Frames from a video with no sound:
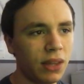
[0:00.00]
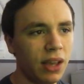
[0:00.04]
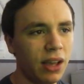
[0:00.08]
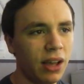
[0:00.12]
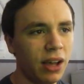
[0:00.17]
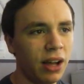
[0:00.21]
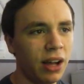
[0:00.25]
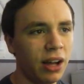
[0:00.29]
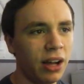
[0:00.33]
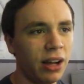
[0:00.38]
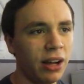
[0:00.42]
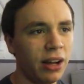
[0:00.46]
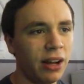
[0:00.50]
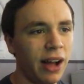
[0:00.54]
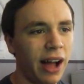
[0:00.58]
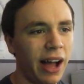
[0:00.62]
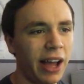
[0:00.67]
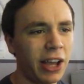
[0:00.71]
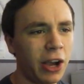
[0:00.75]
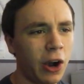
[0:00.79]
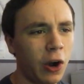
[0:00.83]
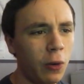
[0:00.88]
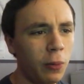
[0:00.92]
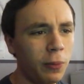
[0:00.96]

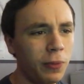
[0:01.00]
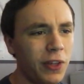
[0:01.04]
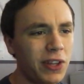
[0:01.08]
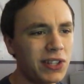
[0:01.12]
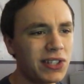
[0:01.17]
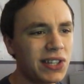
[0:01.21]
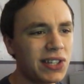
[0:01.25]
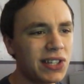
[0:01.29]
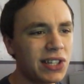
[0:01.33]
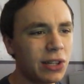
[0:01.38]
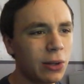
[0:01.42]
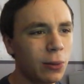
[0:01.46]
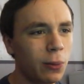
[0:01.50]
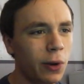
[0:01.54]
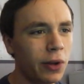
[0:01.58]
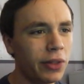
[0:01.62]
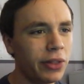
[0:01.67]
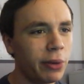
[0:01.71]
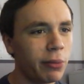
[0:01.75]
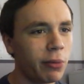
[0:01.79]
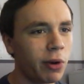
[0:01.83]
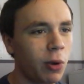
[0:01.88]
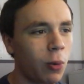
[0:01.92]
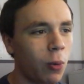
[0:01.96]
I hope this isn't the
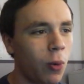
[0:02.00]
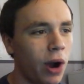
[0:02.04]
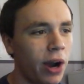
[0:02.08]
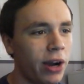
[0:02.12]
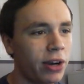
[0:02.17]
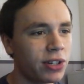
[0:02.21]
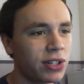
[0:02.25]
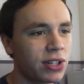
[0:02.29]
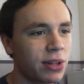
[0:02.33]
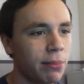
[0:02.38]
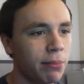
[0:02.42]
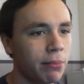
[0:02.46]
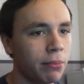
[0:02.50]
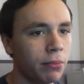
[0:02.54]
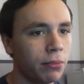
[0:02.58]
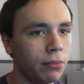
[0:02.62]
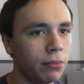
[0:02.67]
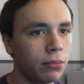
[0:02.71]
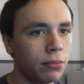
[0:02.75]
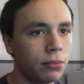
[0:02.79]
one that requires them.